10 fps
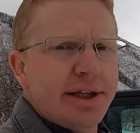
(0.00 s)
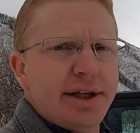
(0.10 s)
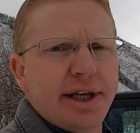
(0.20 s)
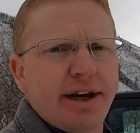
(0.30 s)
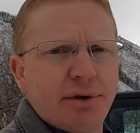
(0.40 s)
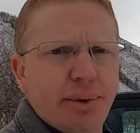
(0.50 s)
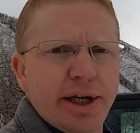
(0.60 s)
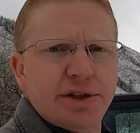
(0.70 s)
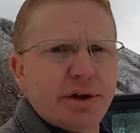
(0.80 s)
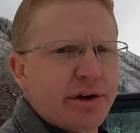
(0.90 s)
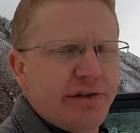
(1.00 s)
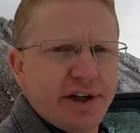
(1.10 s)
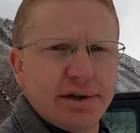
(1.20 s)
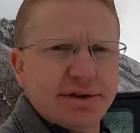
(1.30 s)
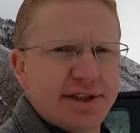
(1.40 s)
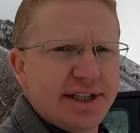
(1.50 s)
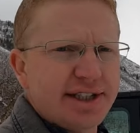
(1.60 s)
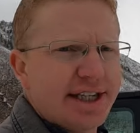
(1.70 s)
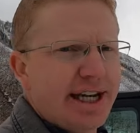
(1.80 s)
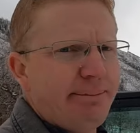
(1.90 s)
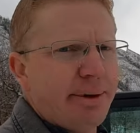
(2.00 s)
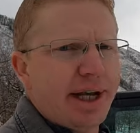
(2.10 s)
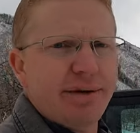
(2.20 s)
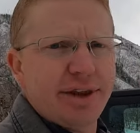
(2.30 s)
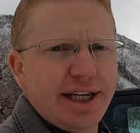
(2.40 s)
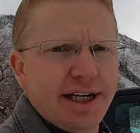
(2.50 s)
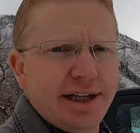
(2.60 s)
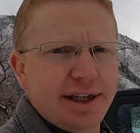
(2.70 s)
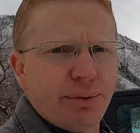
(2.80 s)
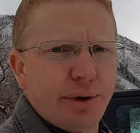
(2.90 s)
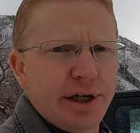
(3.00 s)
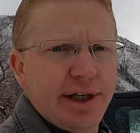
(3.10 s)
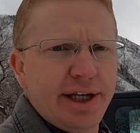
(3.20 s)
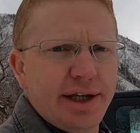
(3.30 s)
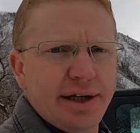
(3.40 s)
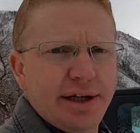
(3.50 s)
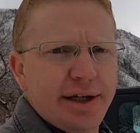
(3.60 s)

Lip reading: then they have the Ranger and Defenders and things like that, but I don't think anything really